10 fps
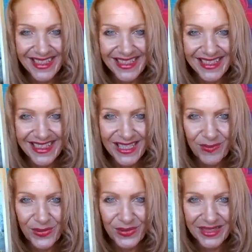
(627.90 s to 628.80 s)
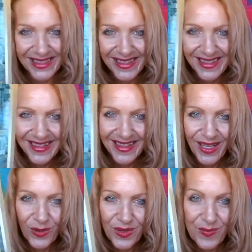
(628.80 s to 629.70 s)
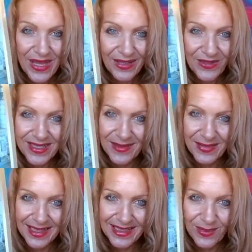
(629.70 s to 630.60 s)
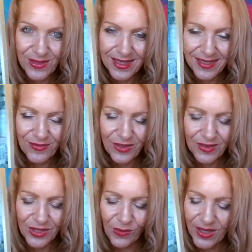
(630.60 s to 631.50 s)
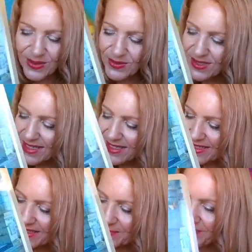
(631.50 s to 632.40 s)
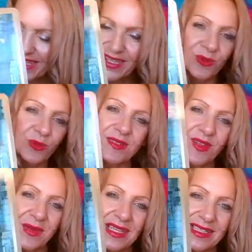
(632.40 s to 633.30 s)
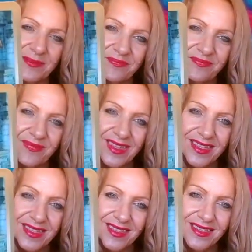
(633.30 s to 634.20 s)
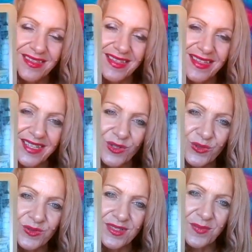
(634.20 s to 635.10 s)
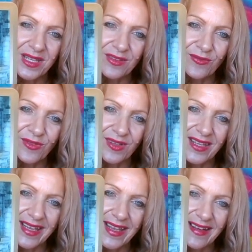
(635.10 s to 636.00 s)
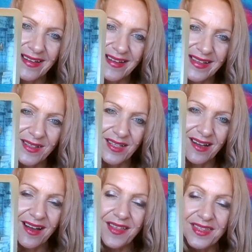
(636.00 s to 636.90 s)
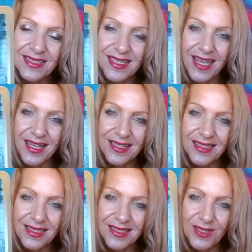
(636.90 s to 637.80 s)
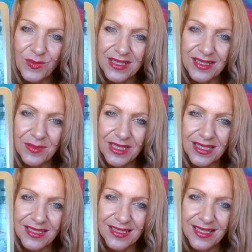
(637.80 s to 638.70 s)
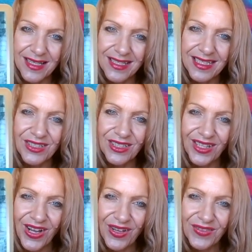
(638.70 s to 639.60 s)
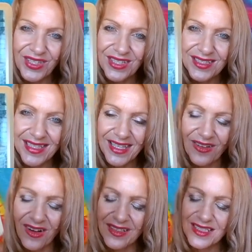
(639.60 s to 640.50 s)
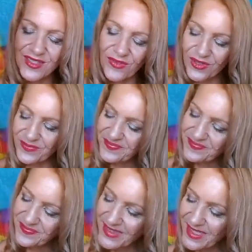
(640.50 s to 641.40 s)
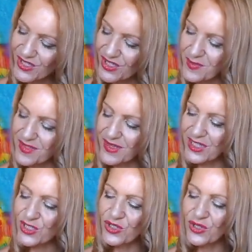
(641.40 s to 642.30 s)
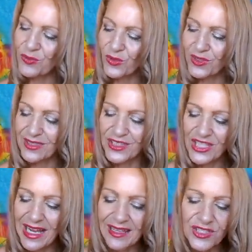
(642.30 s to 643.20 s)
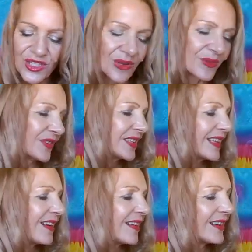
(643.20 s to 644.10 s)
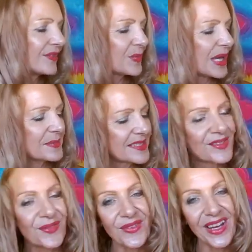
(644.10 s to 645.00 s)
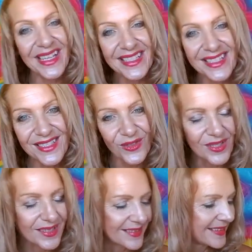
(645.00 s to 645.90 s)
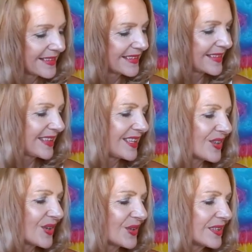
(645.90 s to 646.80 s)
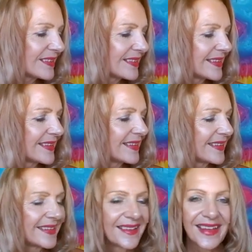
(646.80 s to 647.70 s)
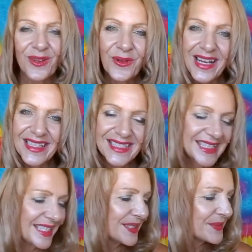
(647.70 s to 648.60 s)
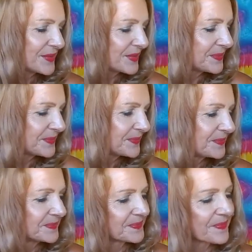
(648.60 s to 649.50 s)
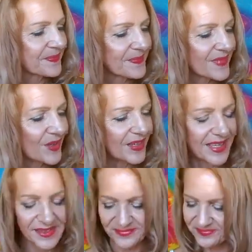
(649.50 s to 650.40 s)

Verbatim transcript: that you need to put healthy boundaries in place with if they're in your world. Um, it can also mean it can also mean for uh, either sex that this could be somebody that's uh, in your life that you can seek guidance from in terms of any turmoil and challenge going on in your life. Perhaps it's a friend or a you know a relative Okay.